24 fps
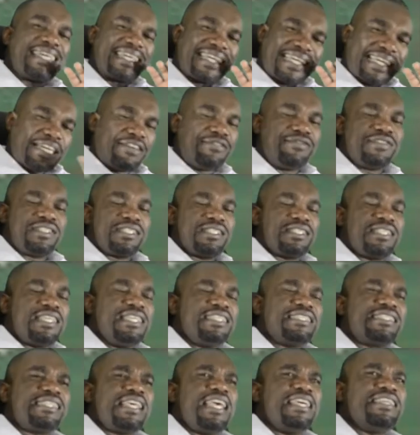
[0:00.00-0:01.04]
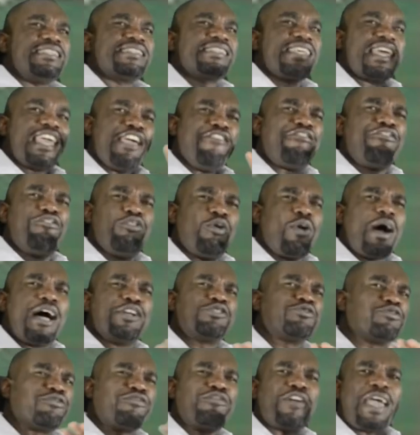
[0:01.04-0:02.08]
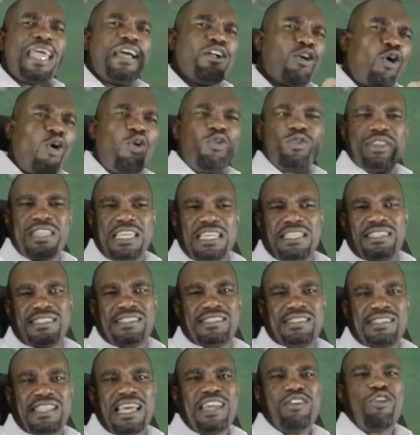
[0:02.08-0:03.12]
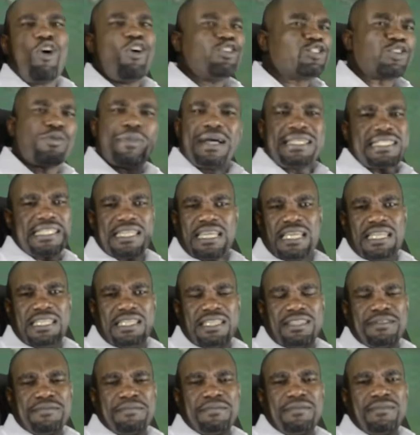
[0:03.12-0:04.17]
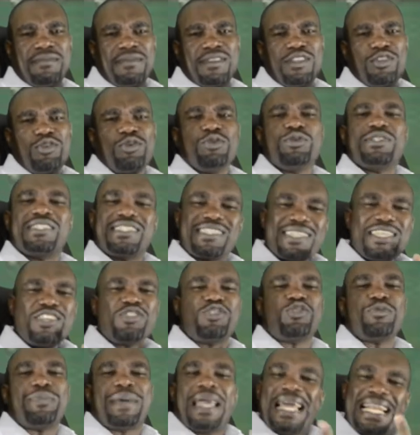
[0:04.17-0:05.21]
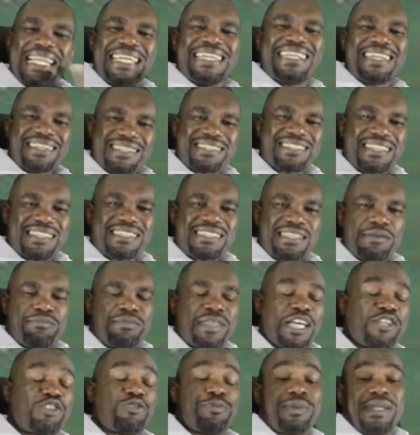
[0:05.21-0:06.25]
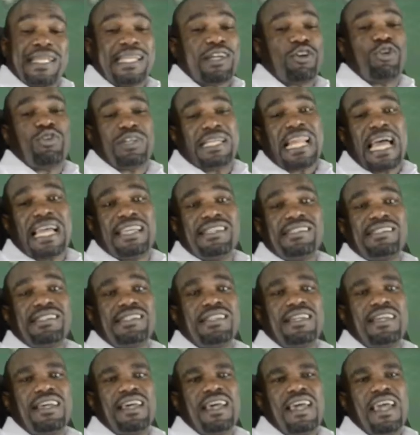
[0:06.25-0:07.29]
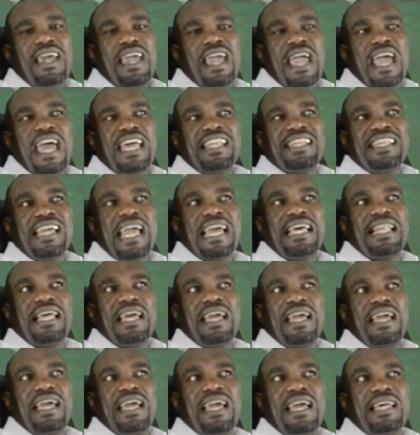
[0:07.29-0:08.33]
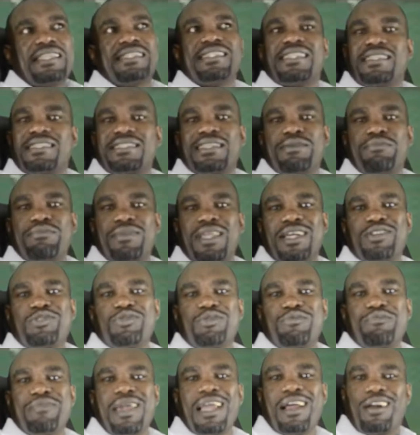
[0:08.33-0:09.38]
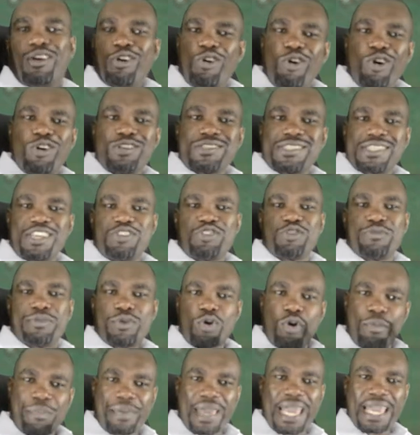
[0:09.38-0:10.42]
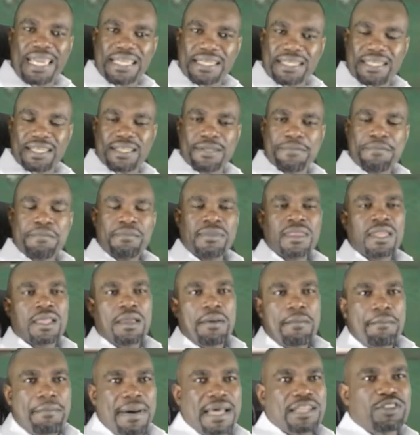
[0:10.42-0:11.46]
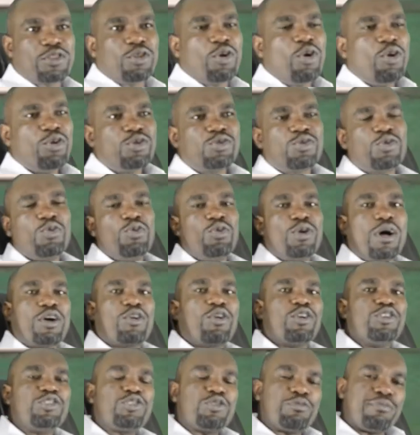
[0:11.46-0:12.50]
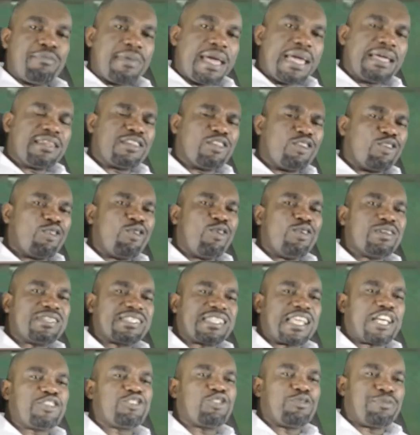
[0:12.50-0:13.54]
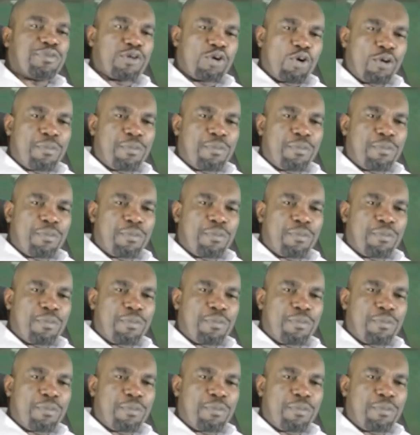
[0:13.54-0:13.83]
gives? He says, if you are to fail all these, then automatically you cease to be a legal system that should be recognized. and a system that should make laws that should be obeyed. But those who are going to make the laws that should be